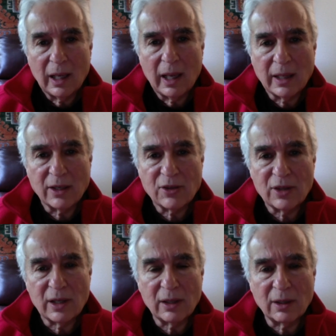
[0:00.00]
And it's
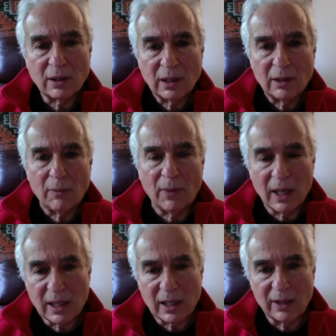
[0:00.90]
there,
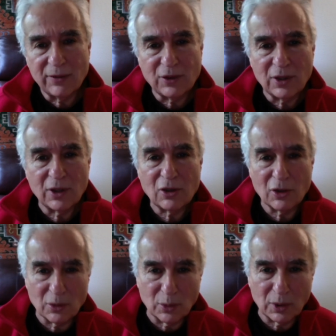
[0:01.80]
my gift to
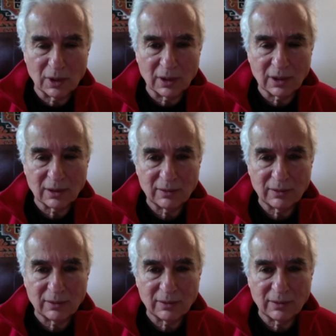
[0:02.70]
the world.